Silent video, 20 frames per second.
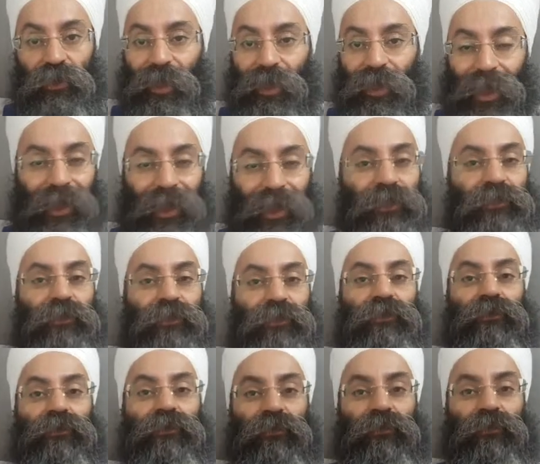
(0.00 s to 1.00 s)

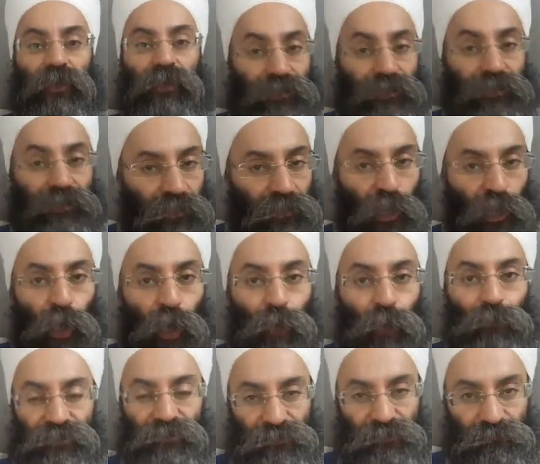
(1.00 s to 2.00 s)
healthy eating
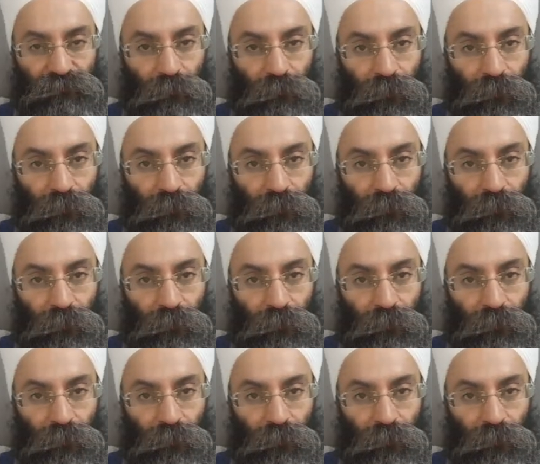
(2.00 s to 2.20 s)
habits,